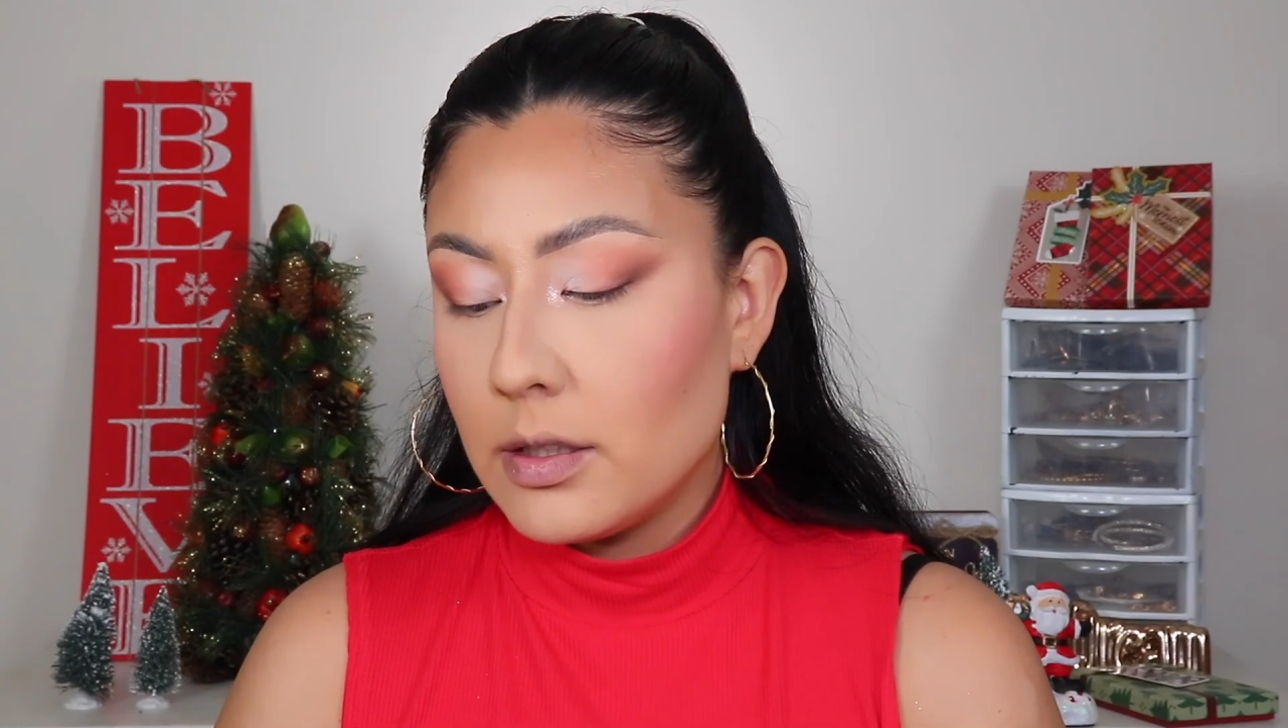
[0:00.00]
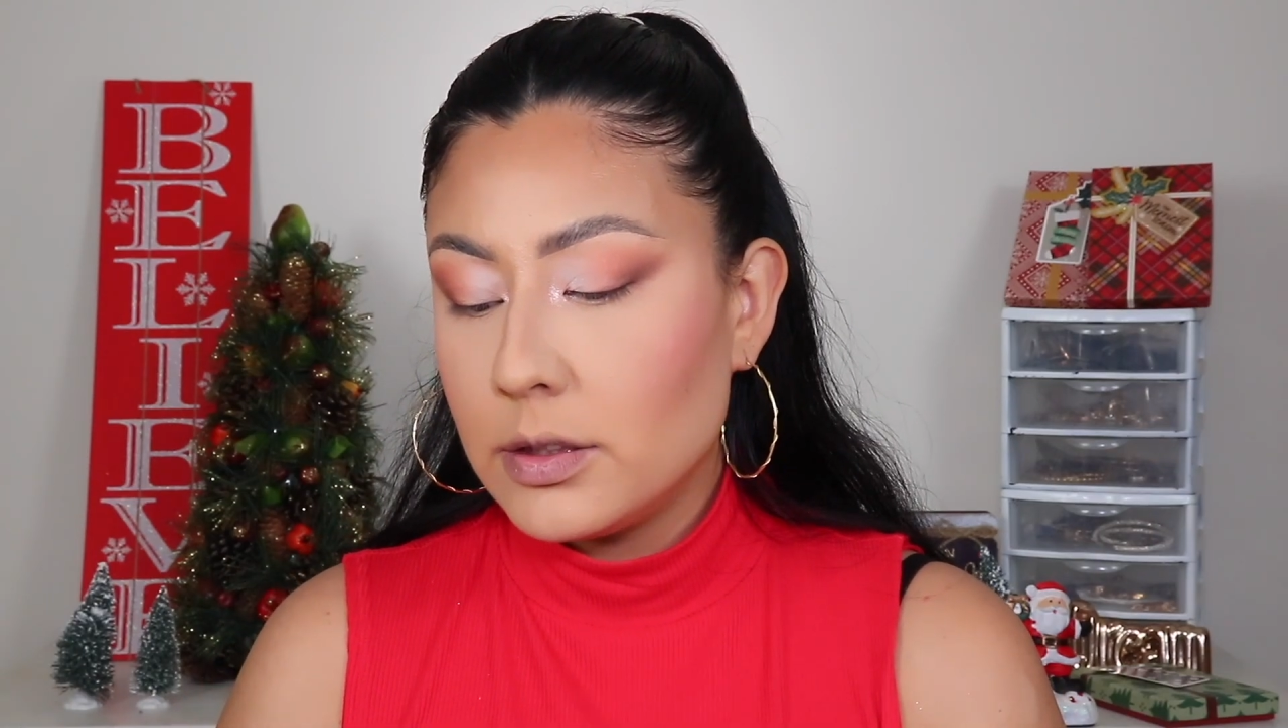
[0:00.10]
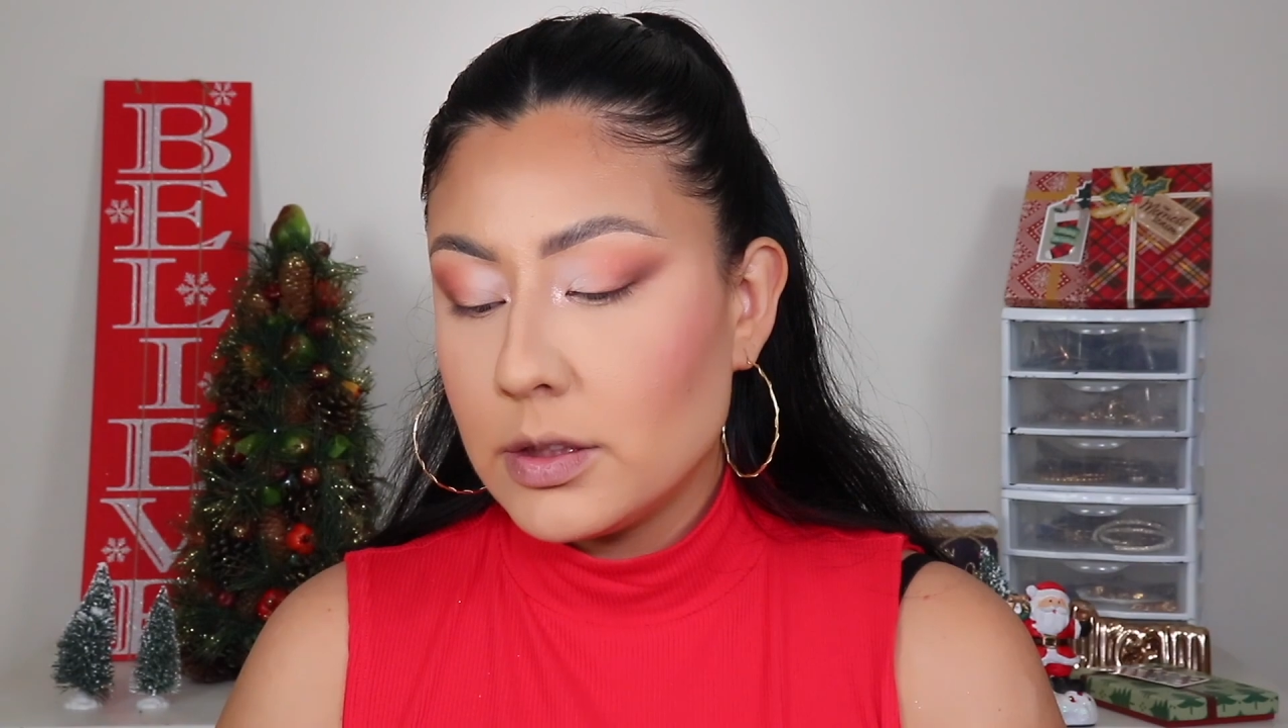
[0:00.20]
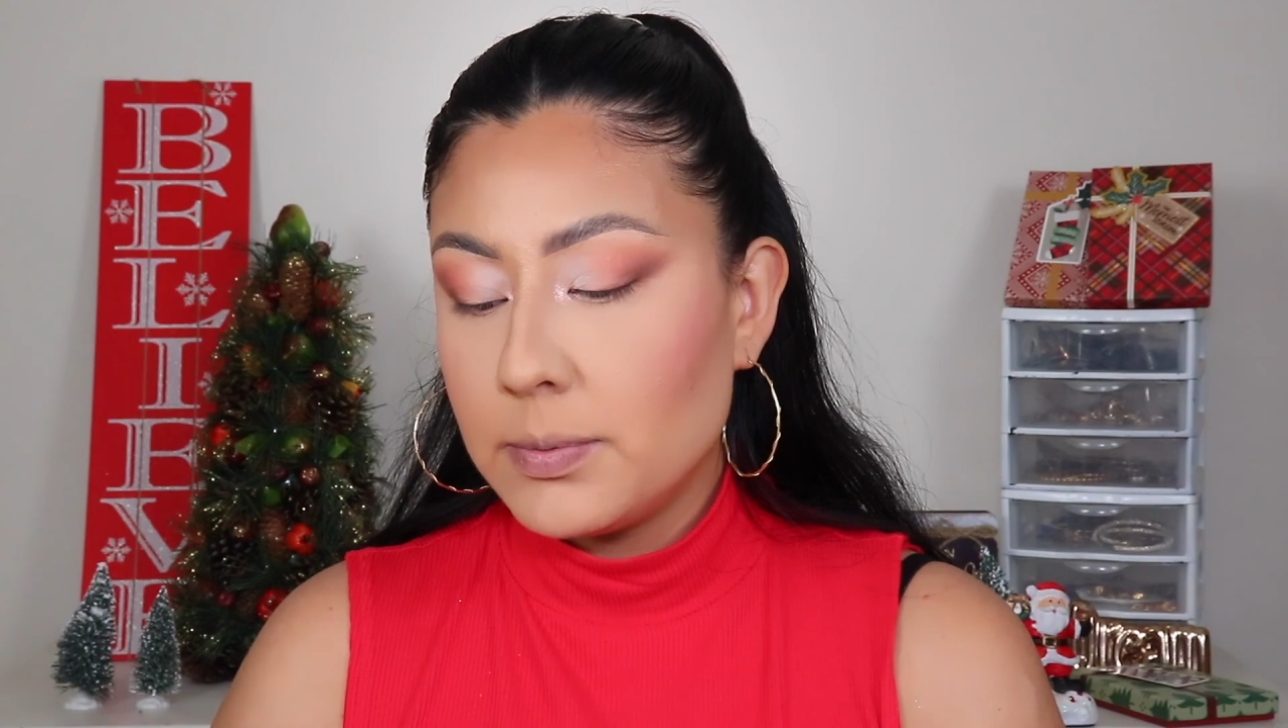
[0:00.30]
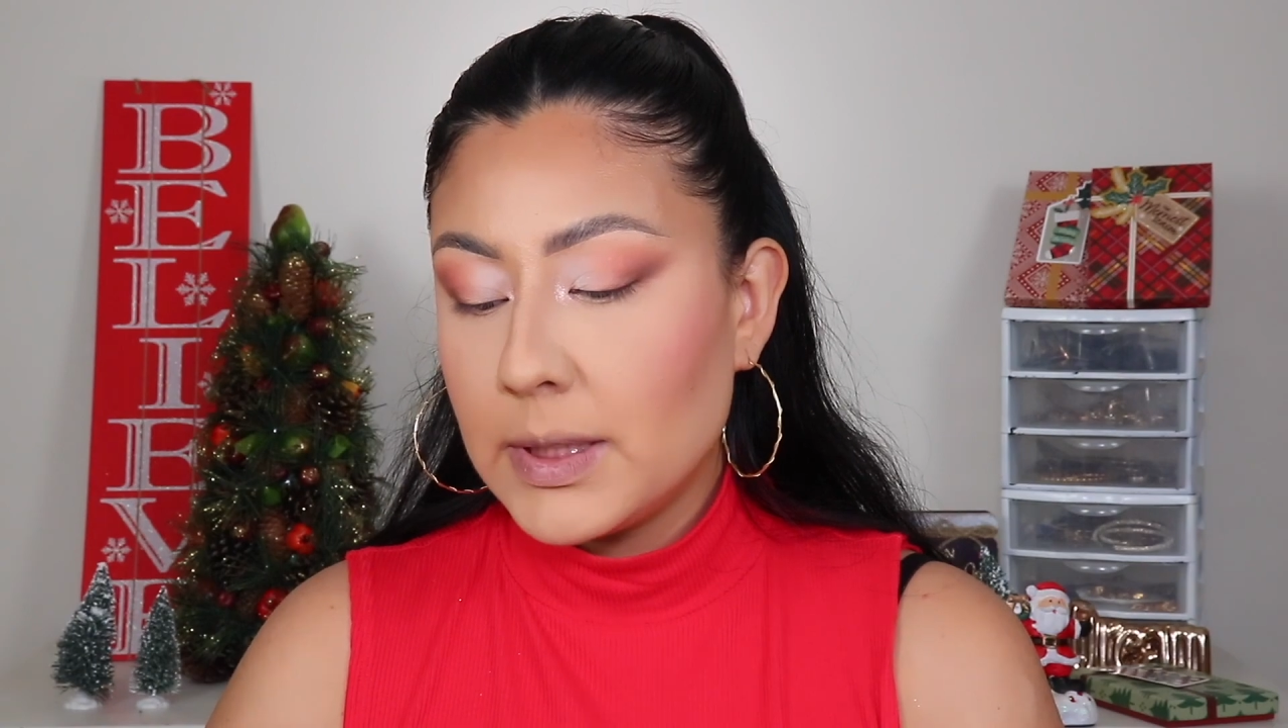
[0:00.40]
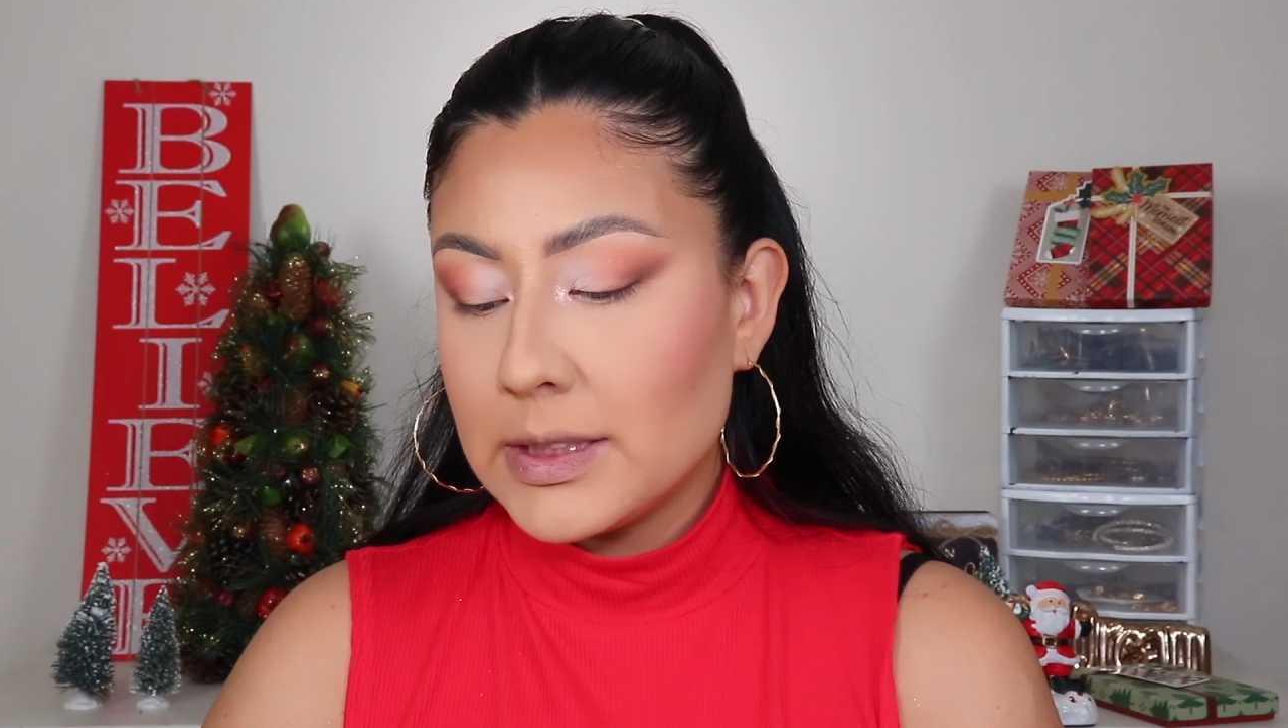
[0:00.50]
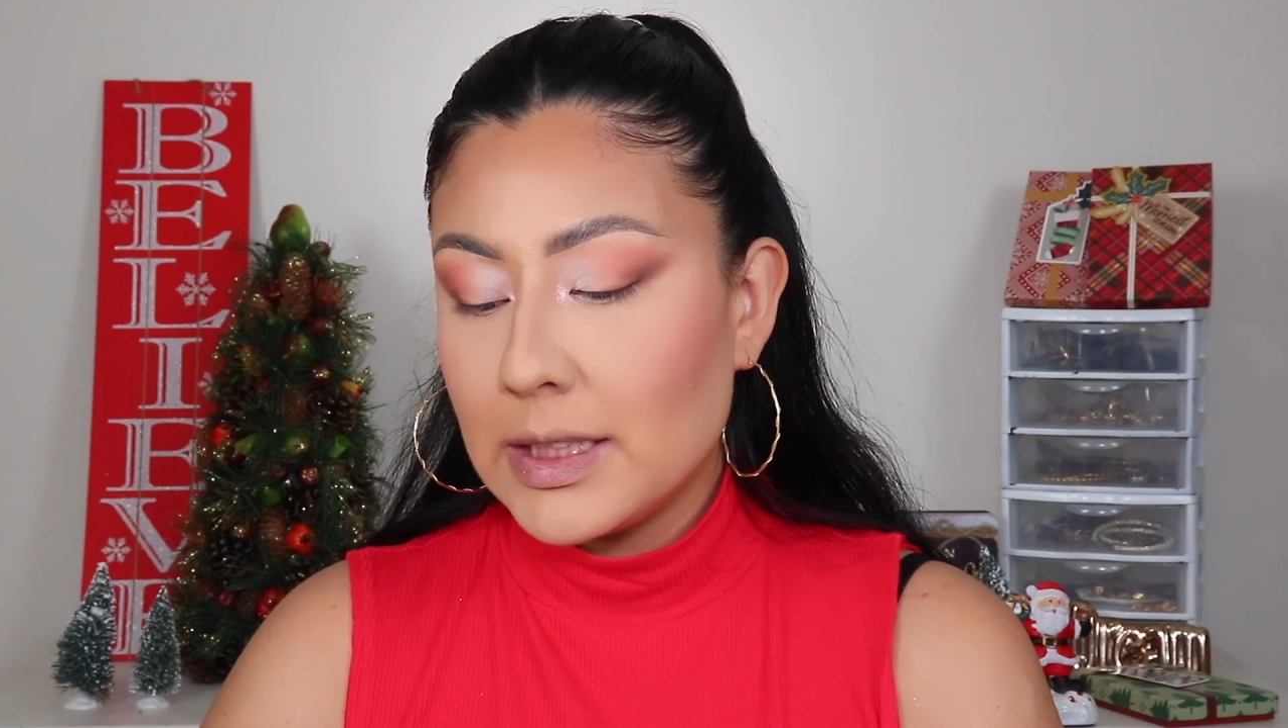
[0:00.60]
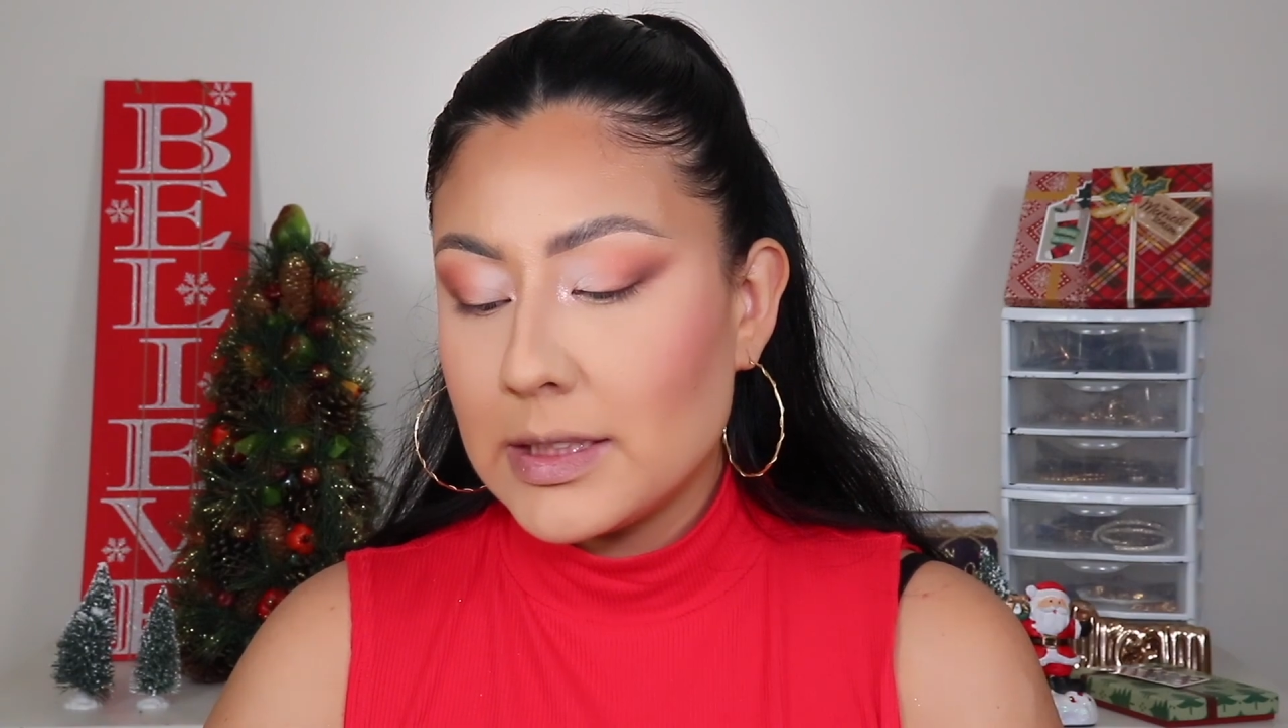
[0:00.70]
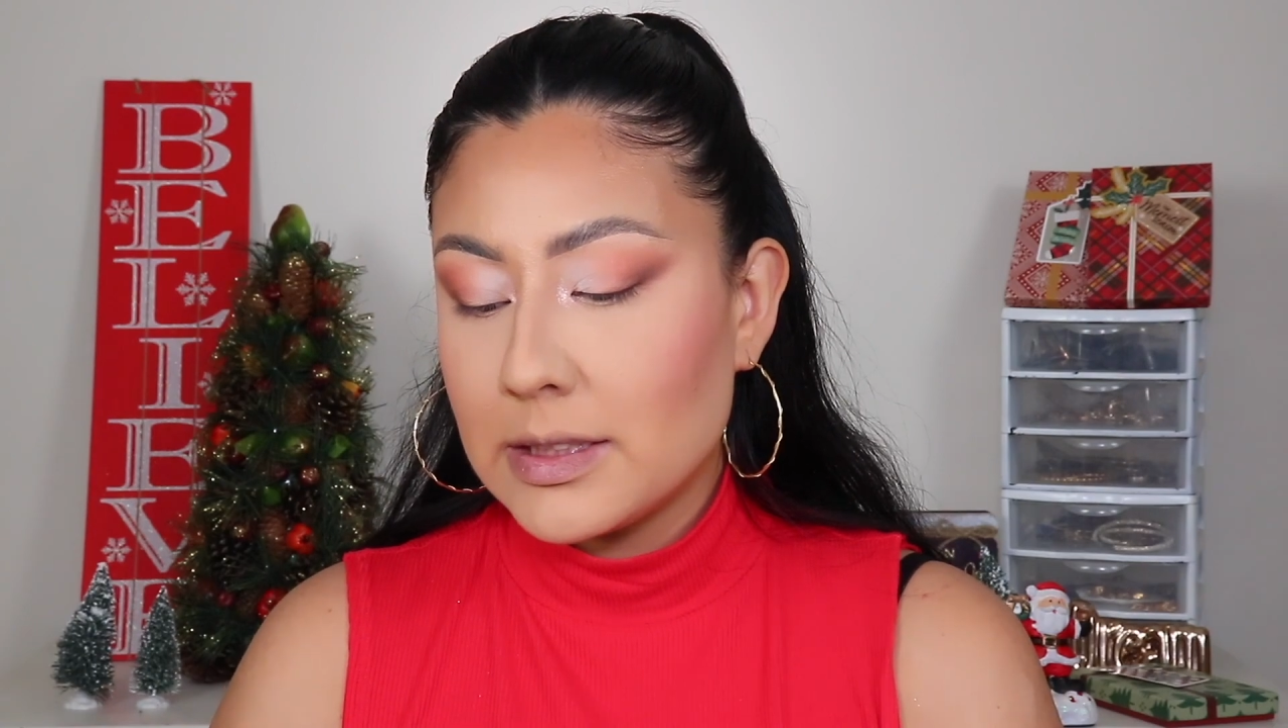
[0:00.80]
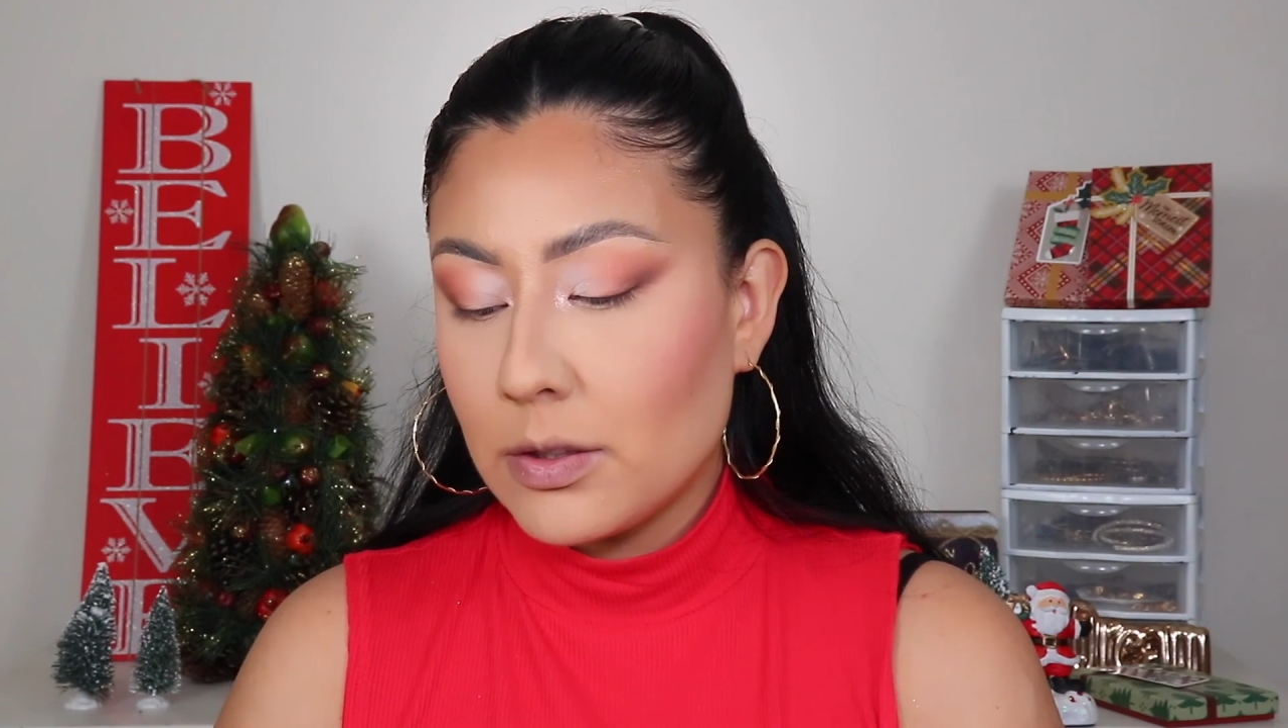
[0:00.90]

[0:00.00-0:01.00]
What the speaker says: just because it is a